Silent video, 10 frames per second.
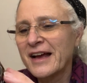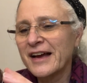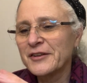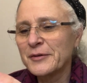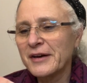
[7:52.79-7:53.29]
I
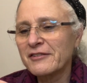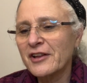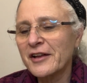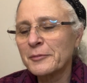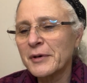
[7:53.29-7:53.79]
do have a
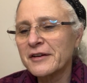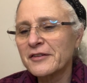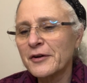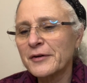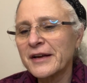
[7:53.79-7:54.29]
lot of mugs
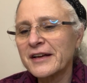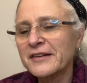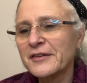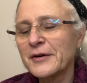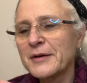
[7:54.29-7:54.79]
already,
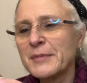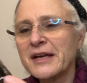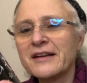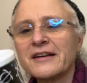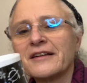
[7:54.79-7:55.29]
so I
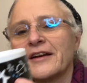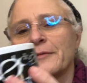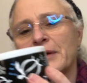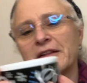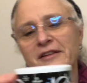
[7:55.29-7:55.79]

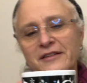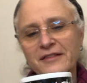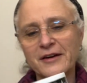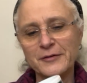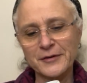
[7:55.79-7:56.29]
may list
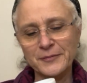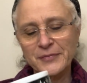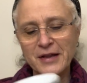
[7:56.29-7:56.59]
that one.